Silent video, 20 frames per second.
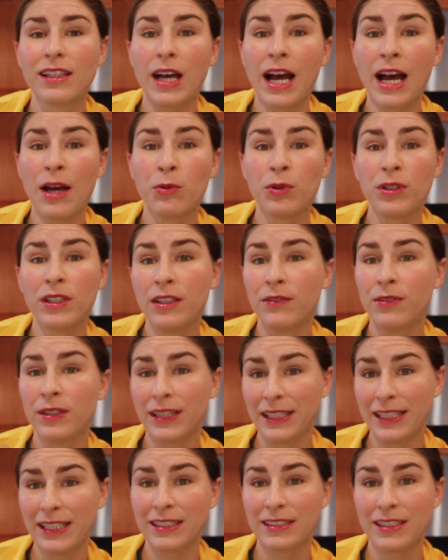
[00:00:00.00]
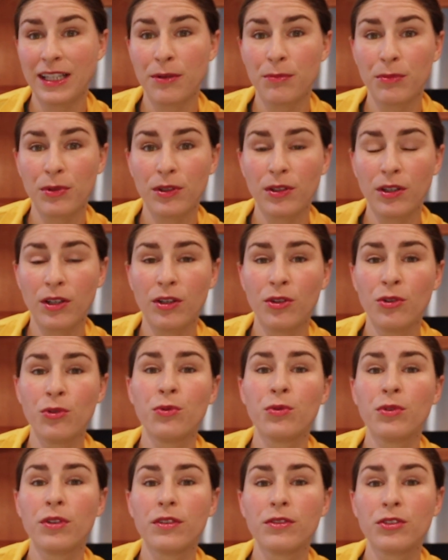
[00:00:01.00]
I will leave a link down
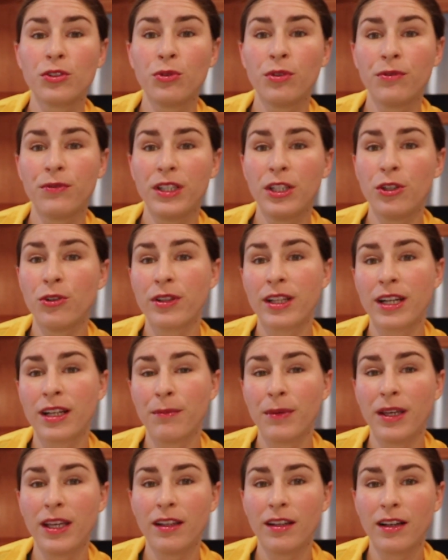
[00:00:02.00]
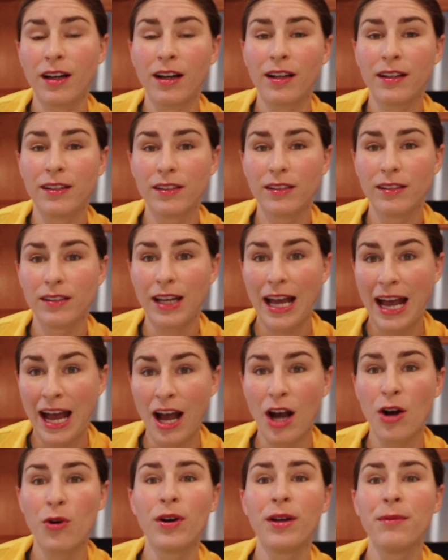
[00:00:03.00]
below to a video that I made on
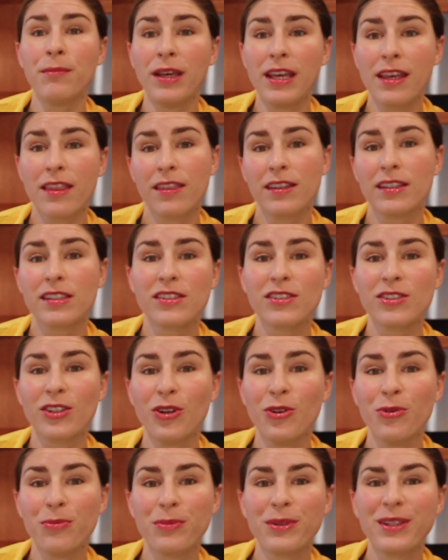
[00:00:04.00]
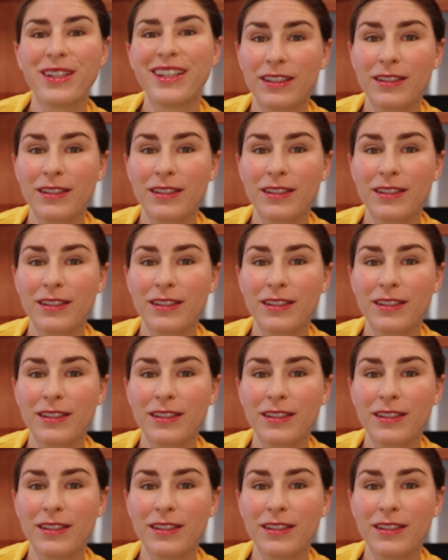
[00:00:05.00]
how I make this soap,